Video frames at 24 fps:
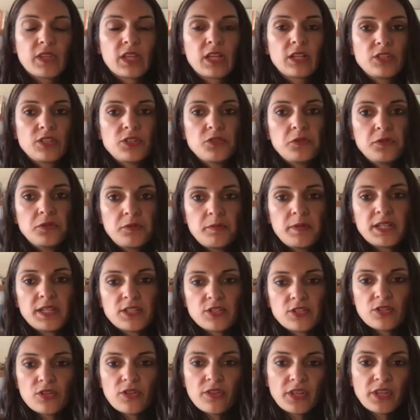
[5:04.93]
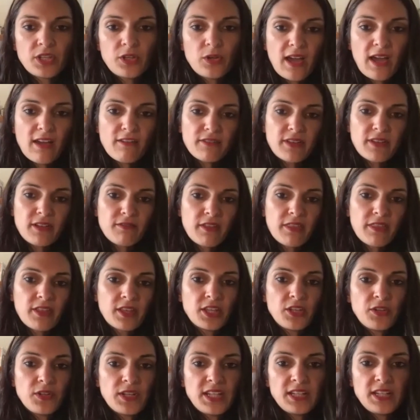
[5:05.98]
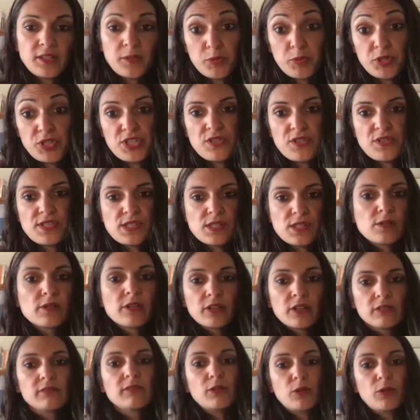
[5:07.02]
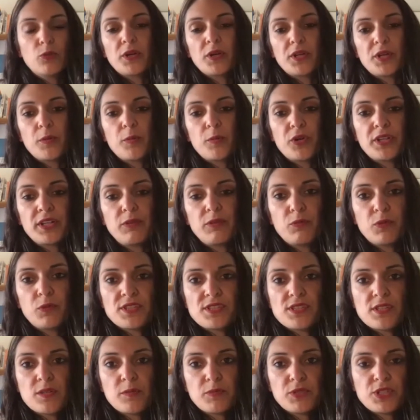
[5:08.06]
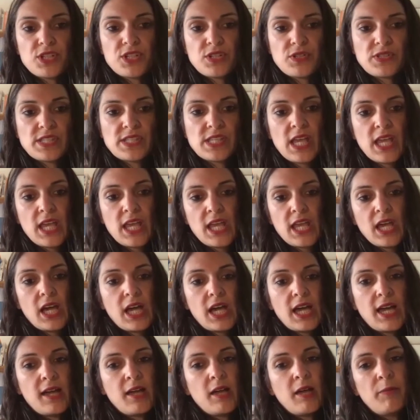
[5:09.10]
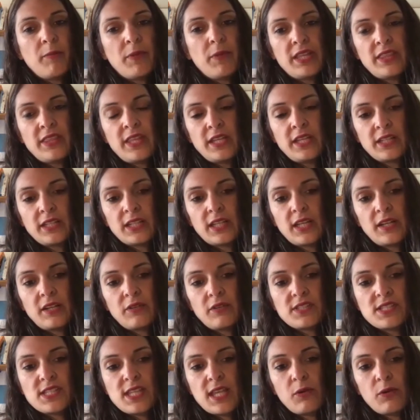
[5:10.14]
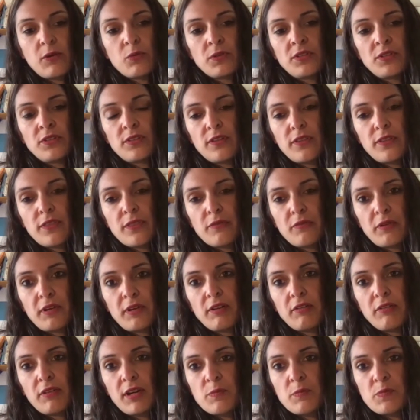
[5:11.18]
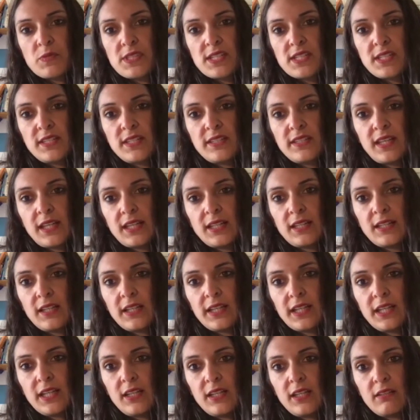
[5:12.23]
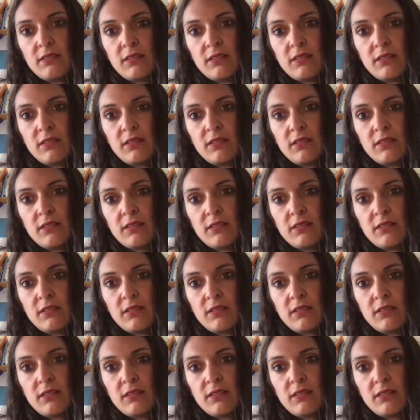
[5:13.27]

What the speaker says: you want to make sure that you have everything you need to produce what your body wants to produce. And then again, I would say 1 to 3 grams daily.